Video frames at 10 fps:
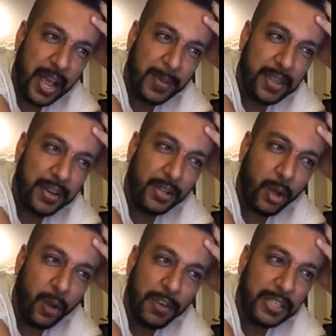I mean, there
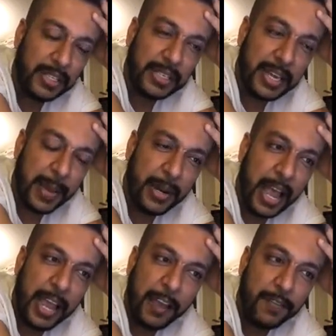is always a saying. I
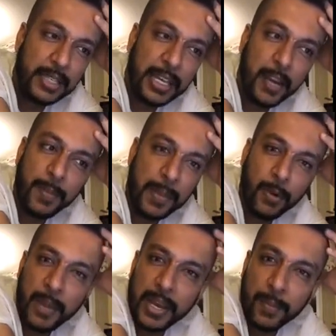mean, I have seen
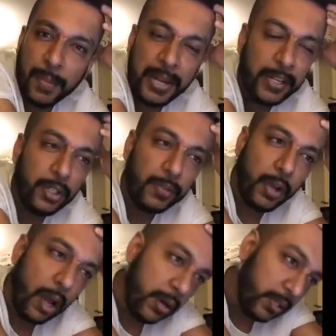people making millions of
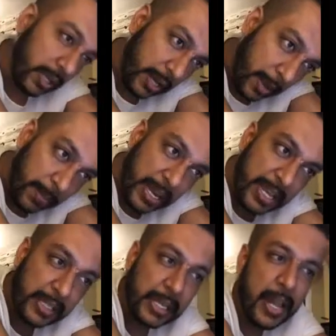dollars in
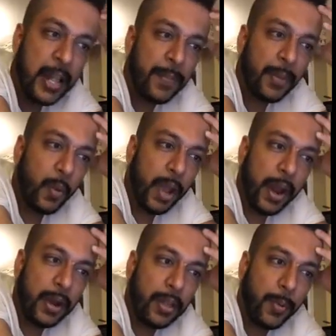companies
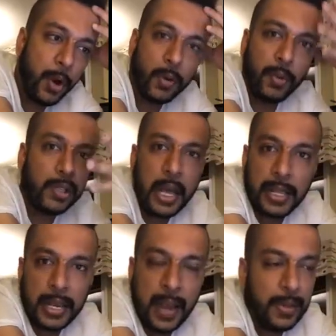where the product was nothing.